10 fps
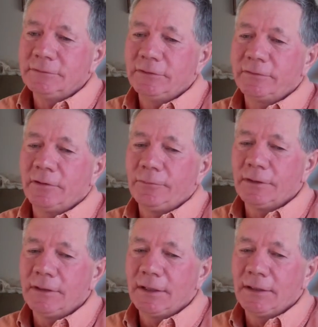is on
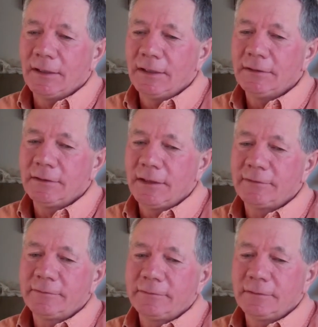really light land,
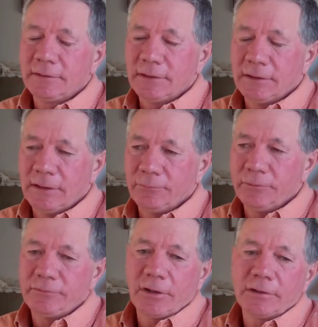and
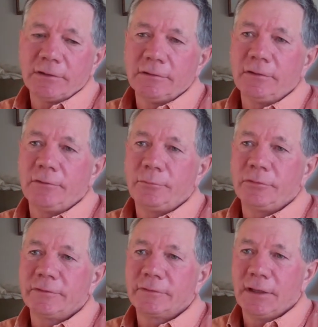we've targeted our
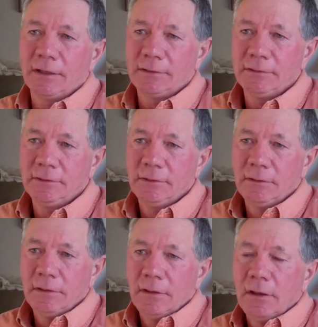poorest land
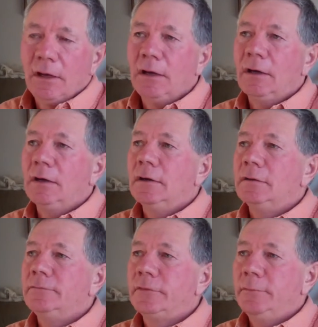
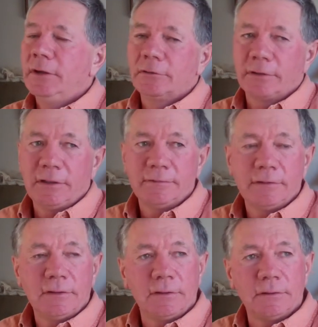for bale
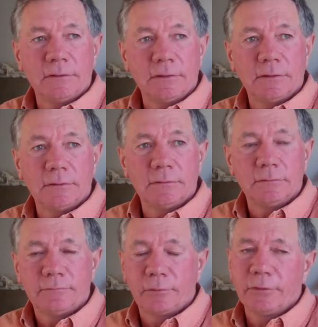grazing and
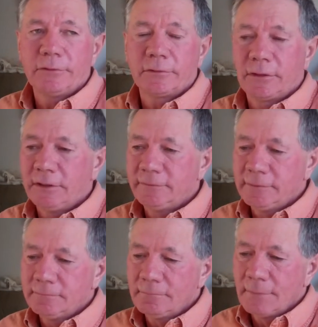for winter grazing.